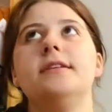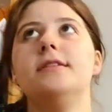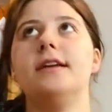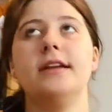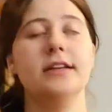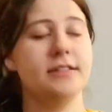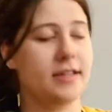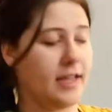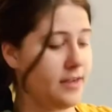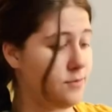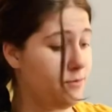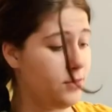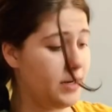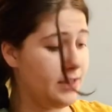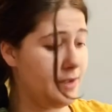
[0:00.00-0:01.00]
that is like
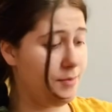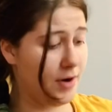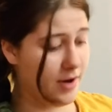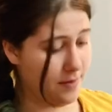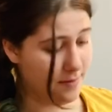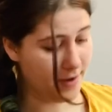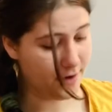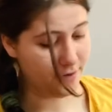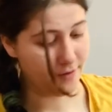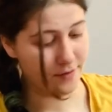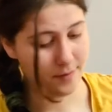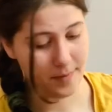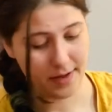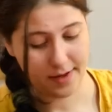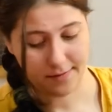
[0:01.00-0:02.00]
really bread and butter
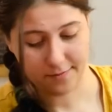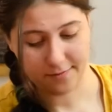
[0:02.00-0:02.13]
for me.